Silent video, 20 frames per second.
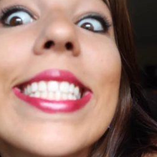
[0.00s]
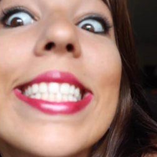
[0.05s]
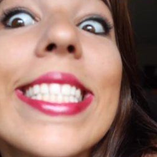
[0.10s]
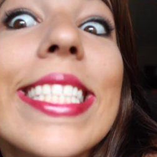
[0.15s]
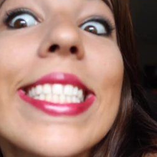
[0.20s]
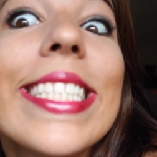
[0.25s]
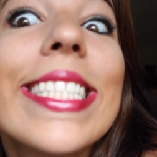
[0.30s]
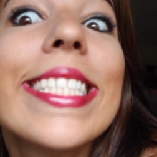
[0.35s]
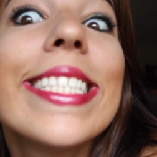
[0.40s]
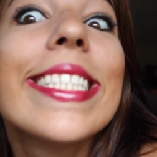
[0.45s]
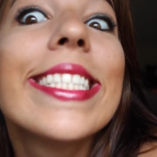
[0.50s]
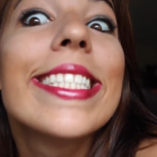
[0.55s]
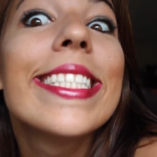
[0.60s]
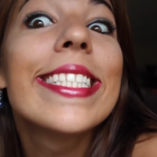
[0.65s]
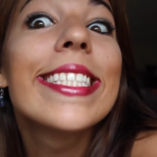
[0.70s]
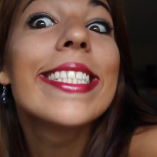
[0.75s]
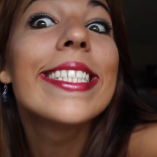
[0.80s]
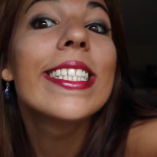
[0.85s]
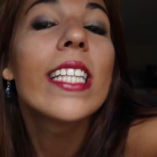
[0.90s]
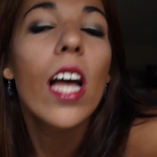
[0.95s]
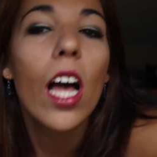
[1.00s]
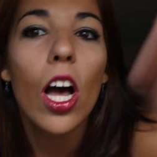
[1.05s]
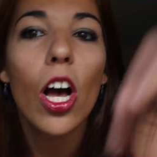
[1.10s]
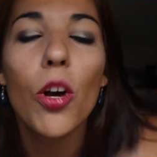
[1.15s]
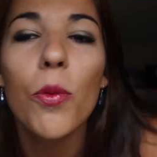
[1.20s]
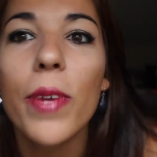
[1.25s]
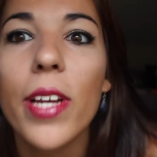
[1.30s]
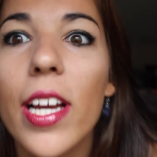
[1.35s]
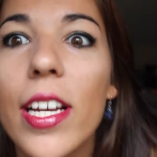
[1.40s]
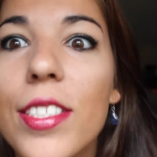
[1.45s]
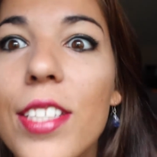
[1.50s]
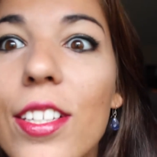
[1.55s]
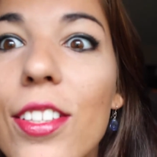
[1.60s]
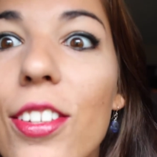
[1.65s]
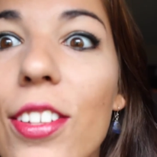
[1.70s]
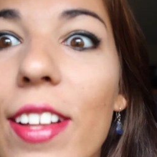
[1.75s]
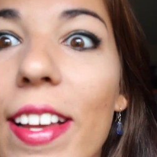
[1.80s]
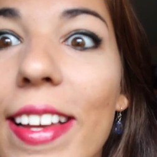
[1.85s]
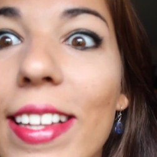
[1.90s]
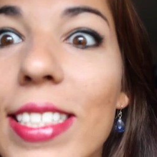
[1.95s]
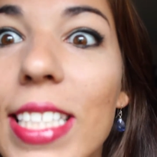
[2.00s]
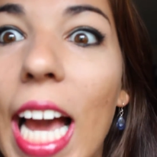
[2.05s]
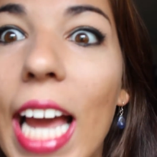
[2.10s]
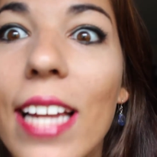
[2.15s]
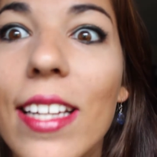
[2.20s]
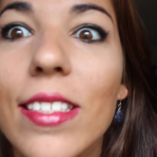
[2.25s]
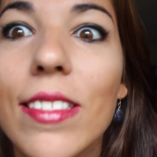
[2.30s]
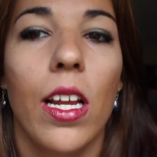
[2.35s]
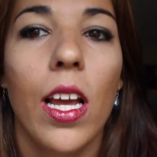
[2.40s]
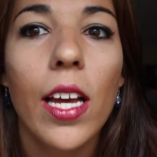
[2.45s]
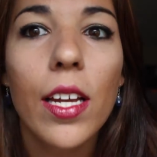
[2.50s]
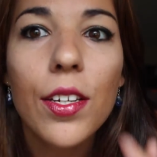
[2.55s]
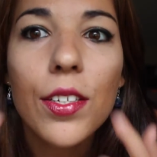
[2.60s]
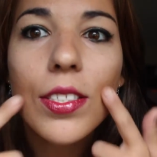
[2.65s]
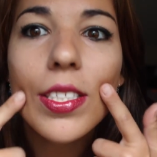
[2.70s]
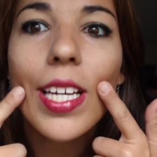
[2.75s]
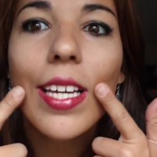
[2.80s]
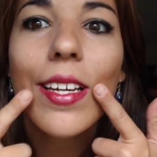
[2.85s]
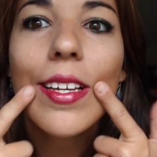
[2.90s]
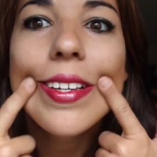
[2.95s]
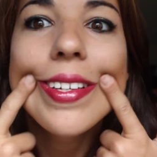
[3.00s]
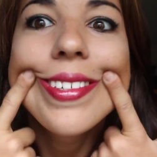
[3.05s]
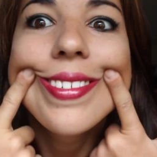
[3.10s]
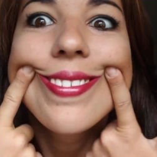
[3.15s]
Mm. Oh my gosh, I look like a titan. How does I...